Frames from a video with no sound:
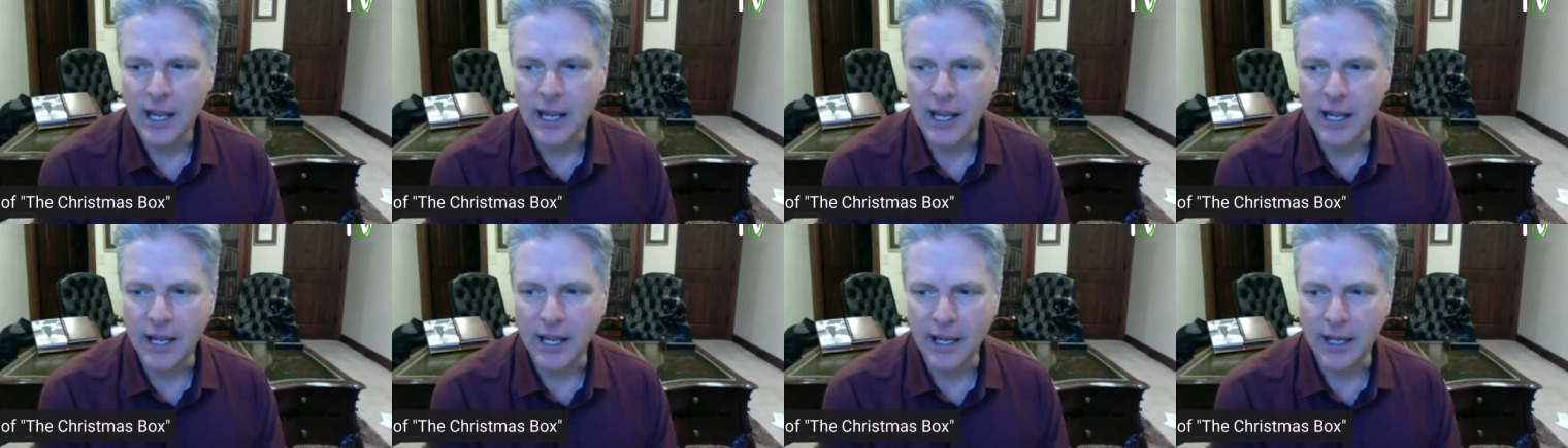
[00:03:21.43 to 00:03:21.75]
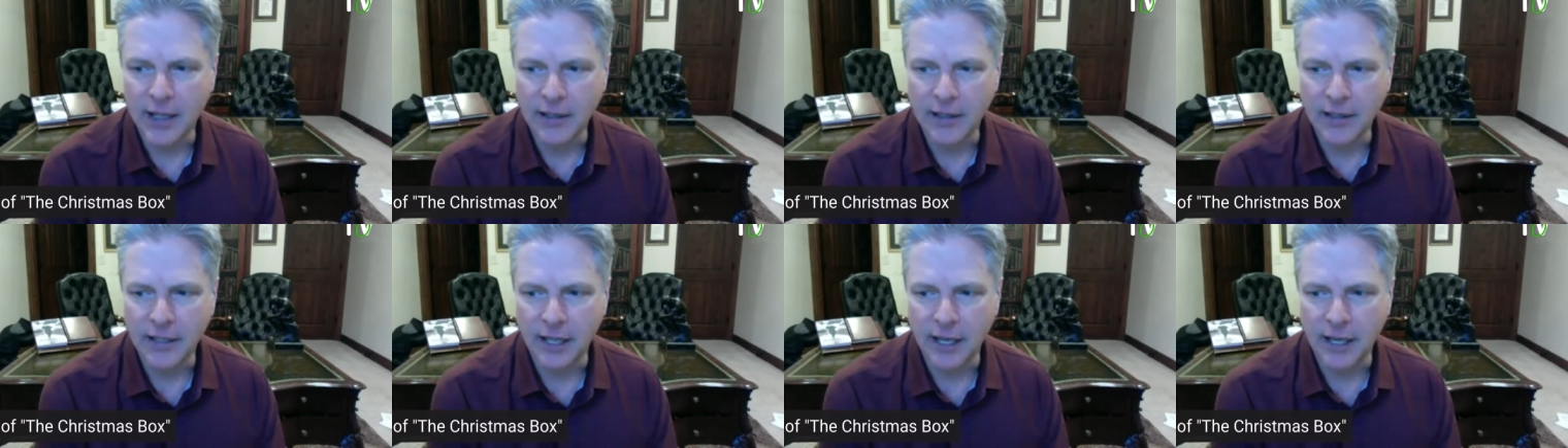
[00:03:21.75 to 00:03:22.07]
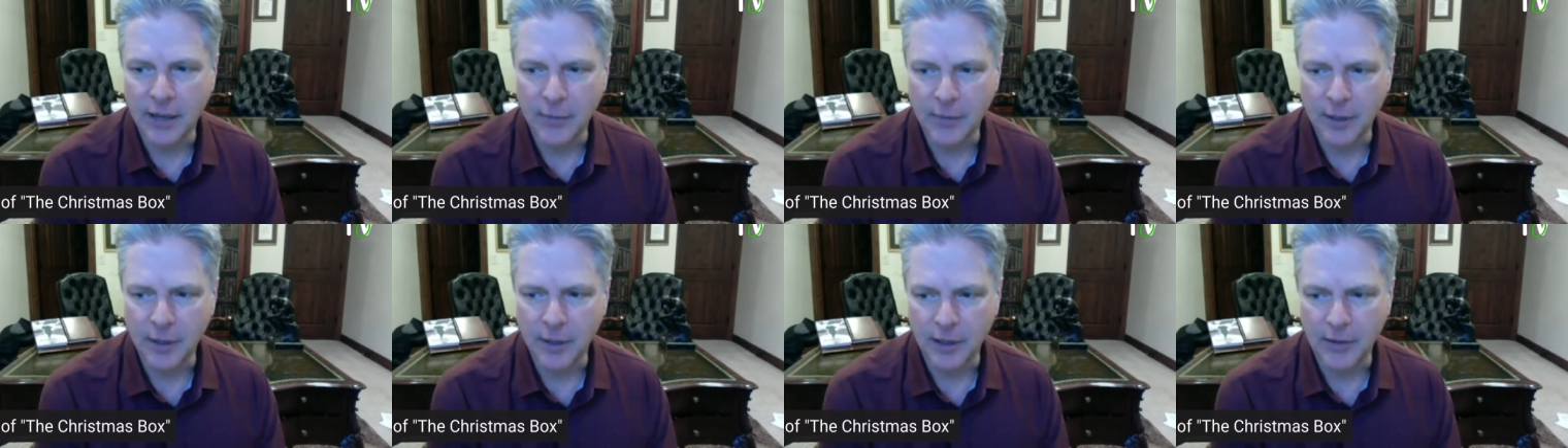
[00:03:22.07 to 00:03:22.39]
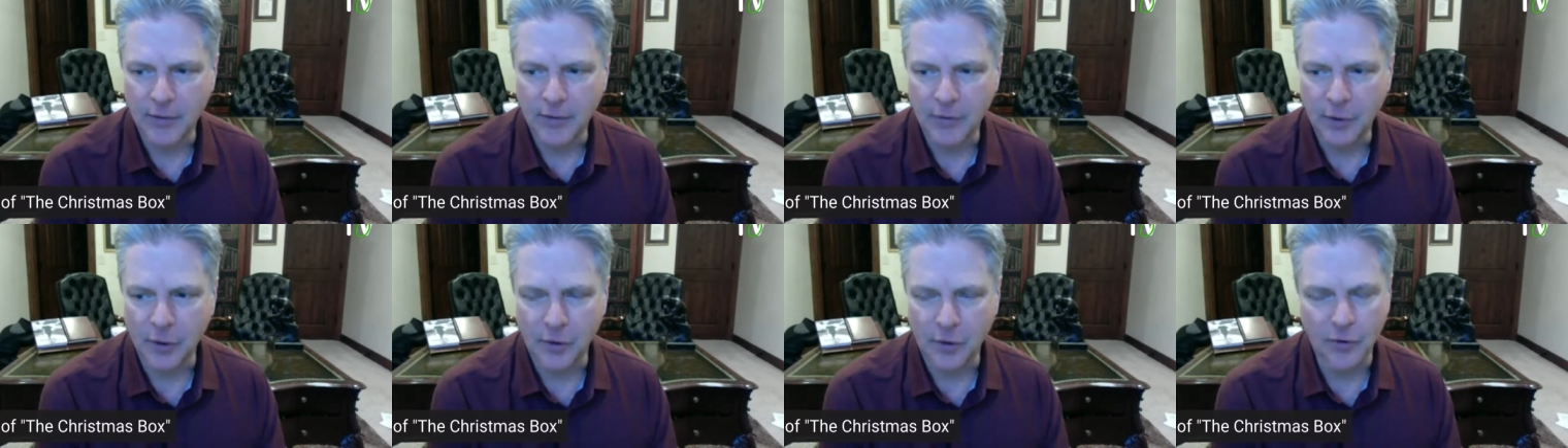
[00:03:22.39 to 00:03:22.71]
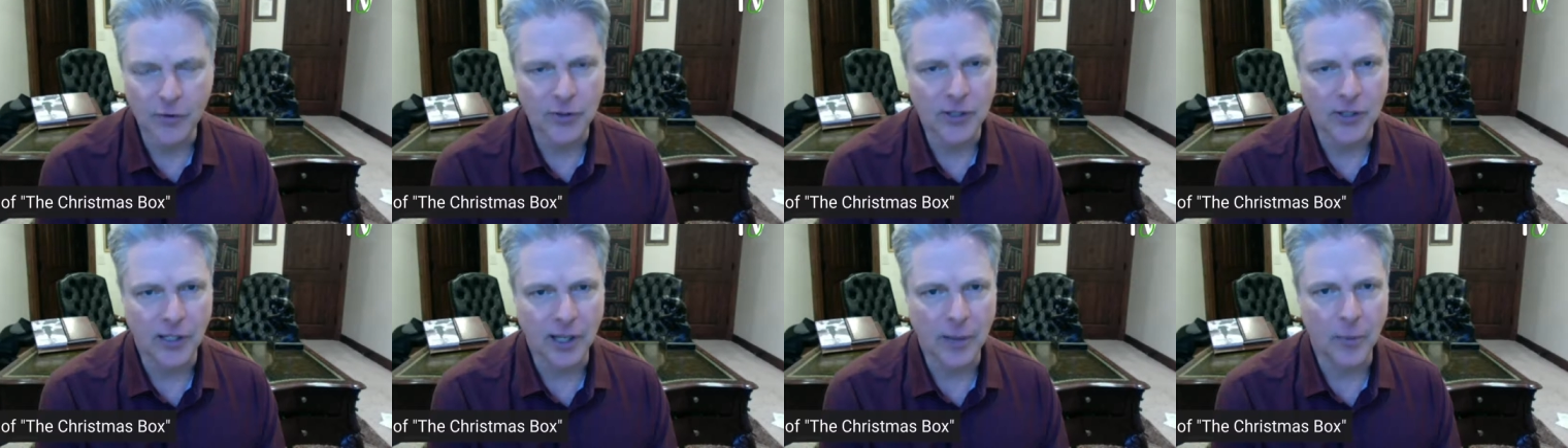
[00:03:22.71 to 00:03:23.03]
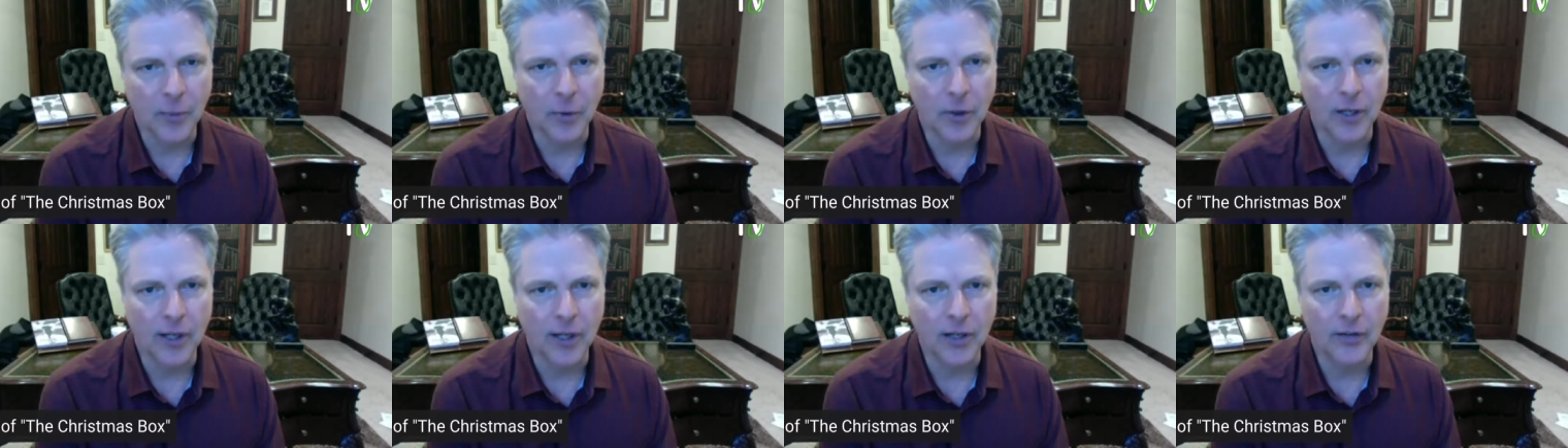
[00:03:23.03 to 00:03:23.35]
and um, then a few other
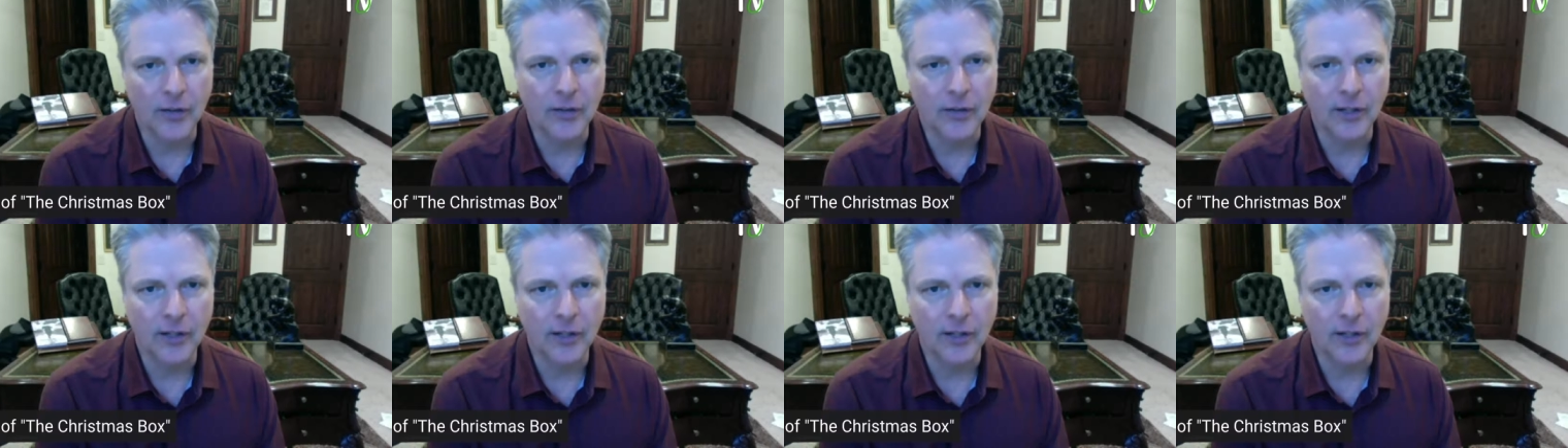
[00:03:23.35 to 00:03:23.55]
celebrities.